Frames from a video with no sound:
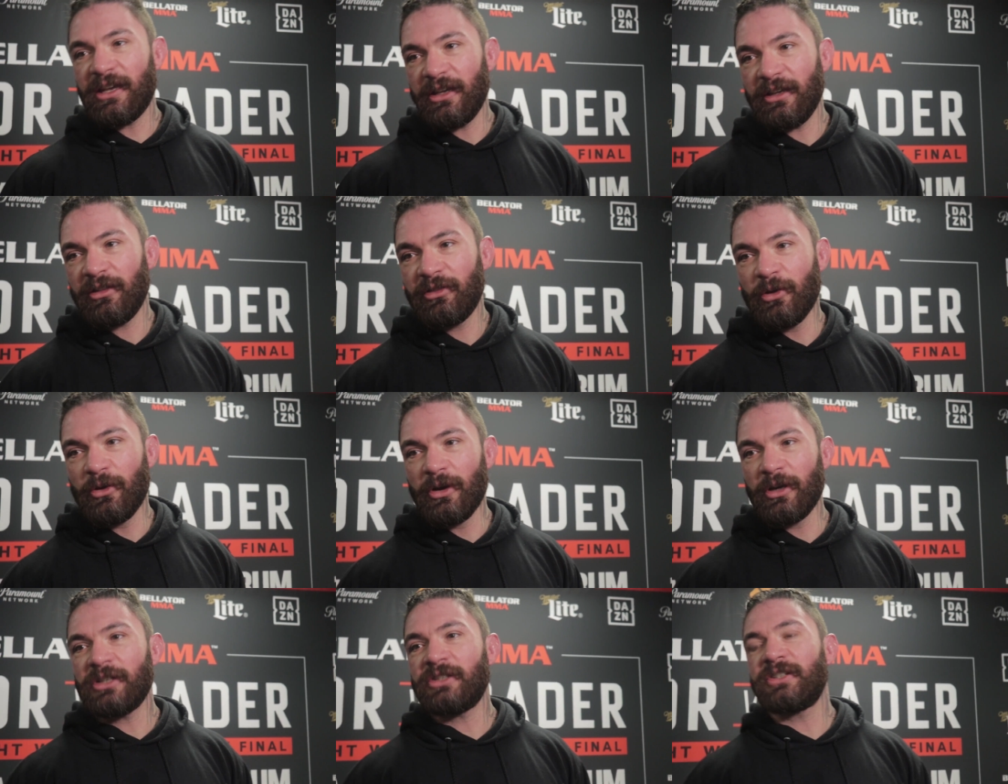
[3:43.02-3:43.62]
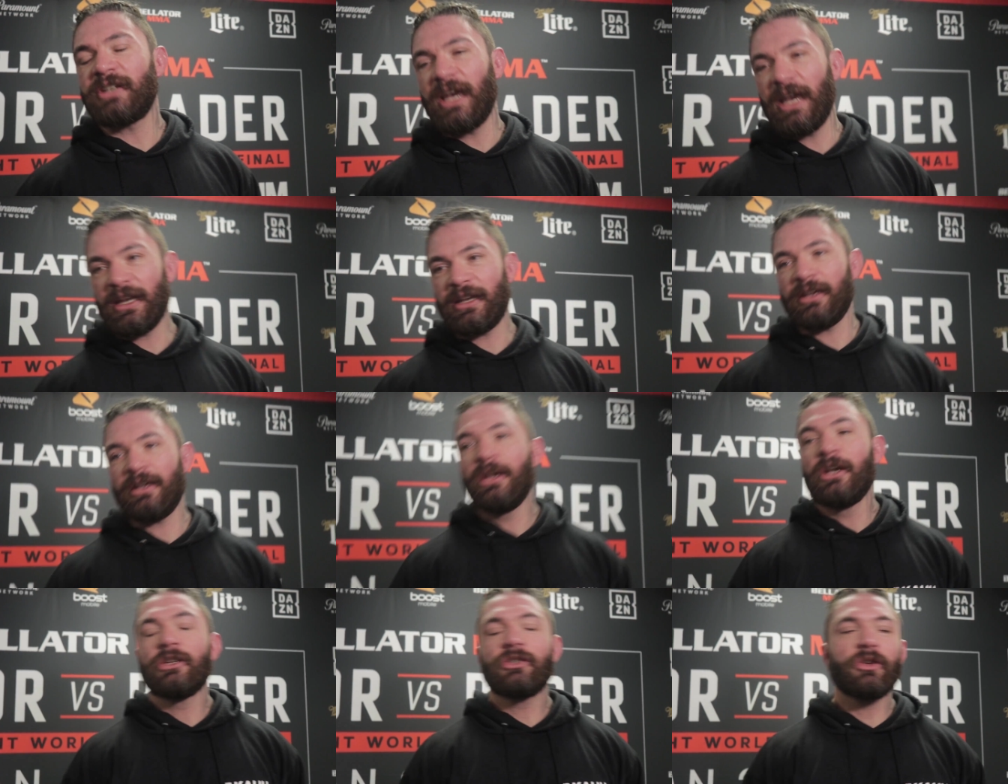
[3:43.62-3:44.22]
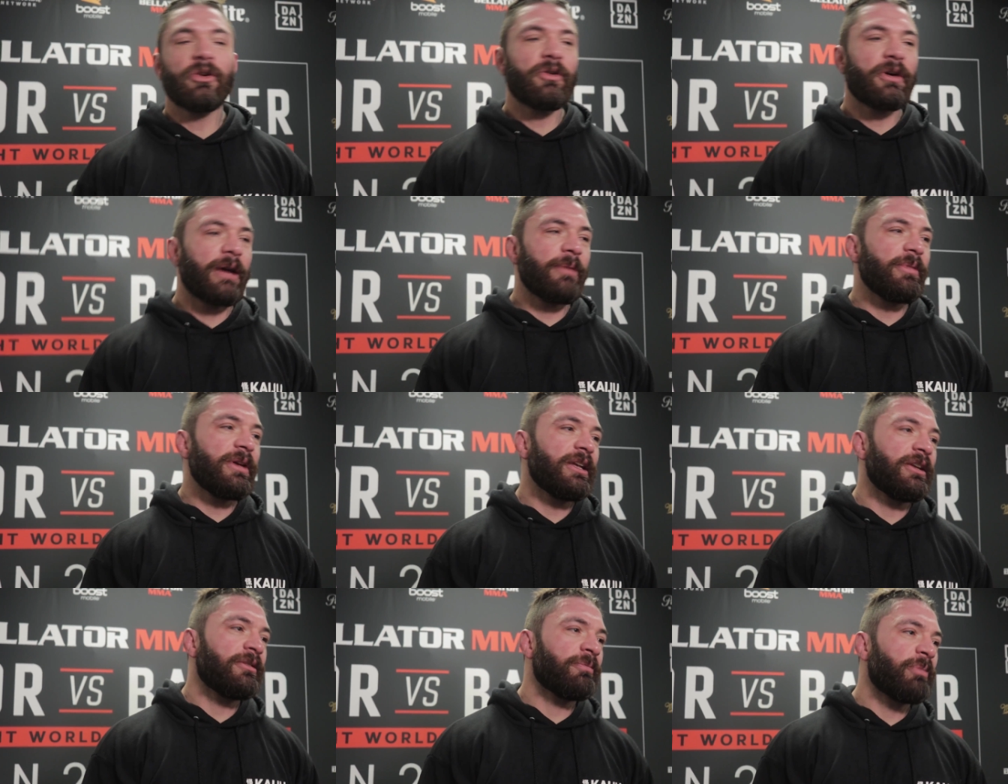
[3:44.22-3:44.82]
Skancke. Thor Skancke. So, I
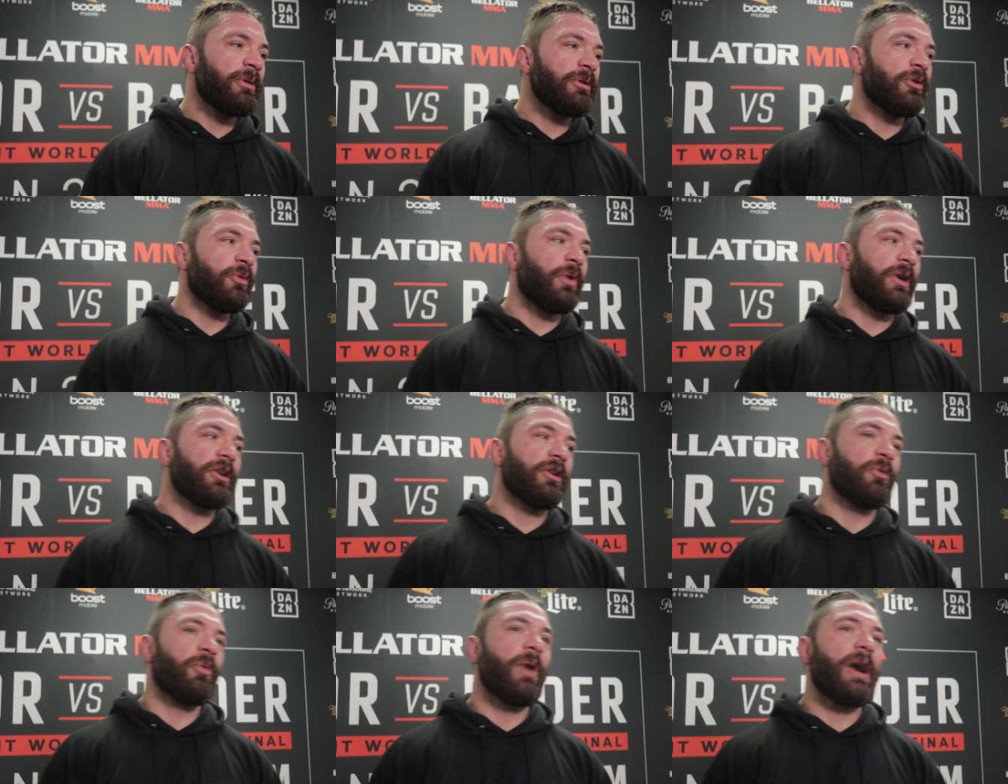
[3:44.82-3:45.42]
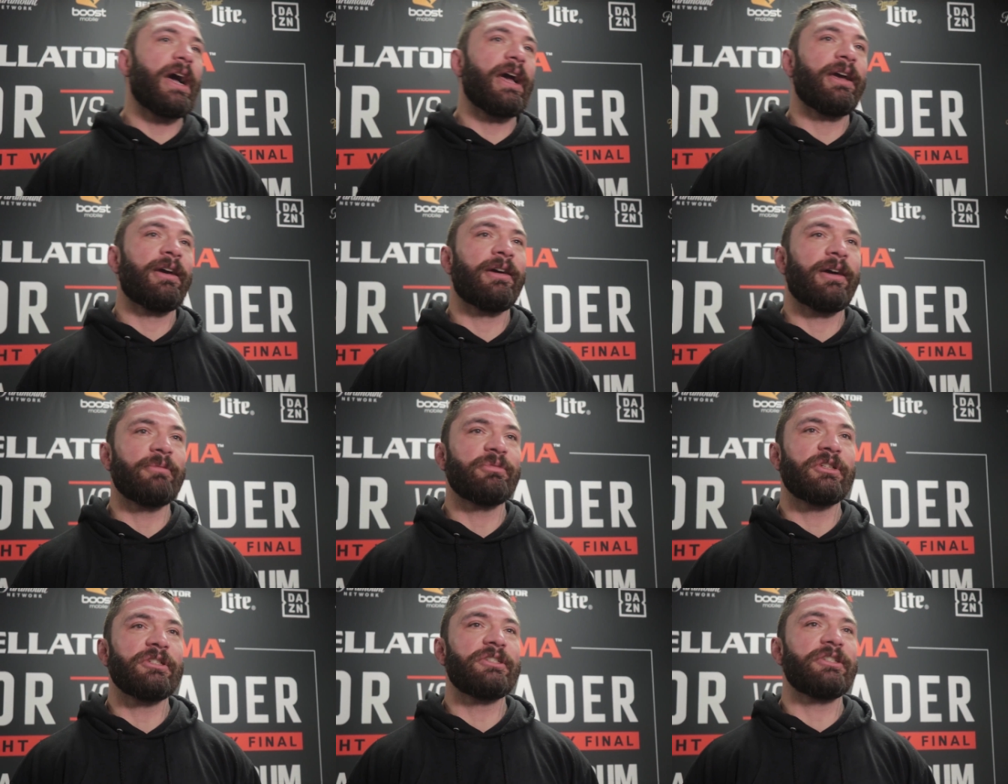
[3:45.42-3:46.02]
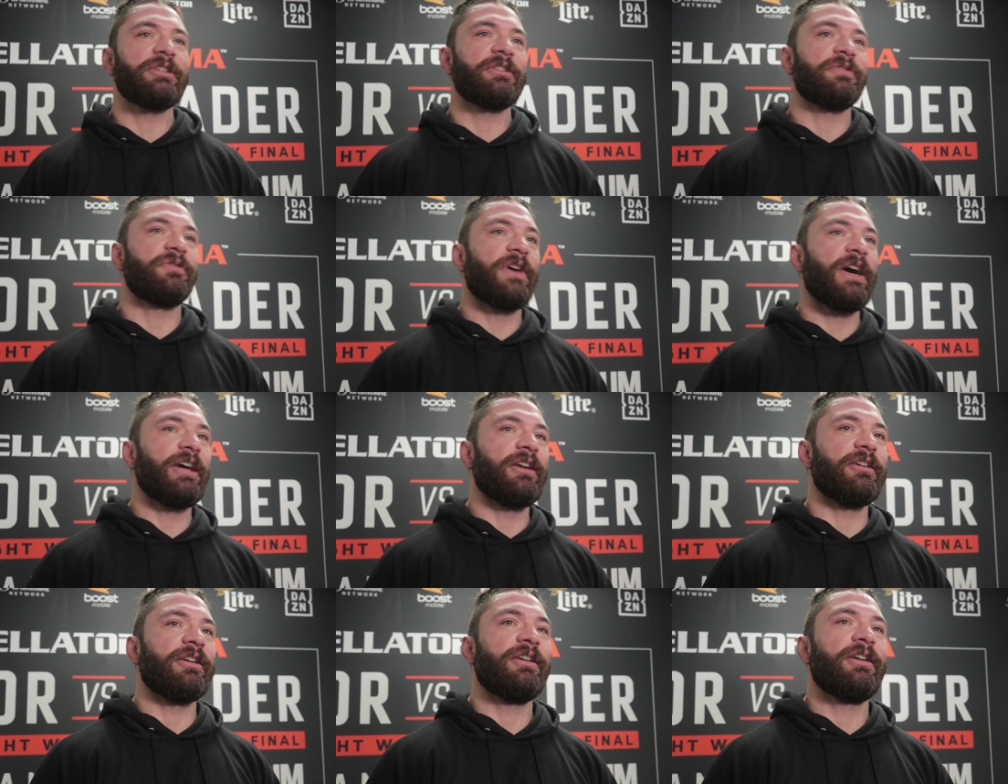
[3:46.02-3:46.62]
mean, people wonder why I'm such a good
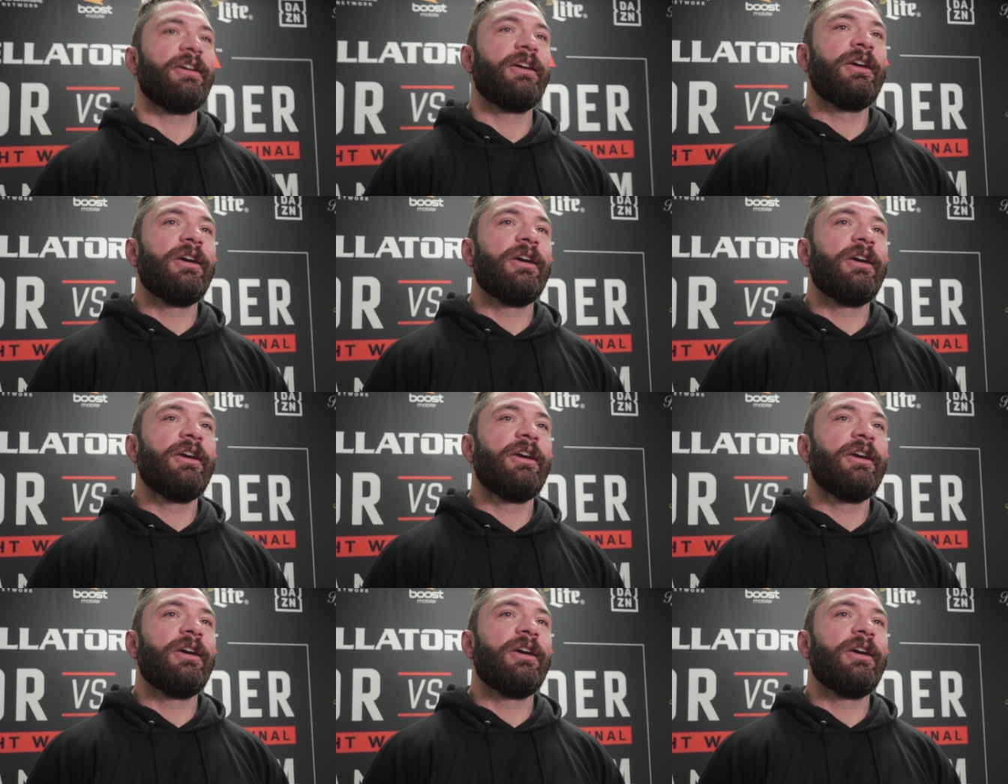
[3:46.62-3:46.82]
fighter.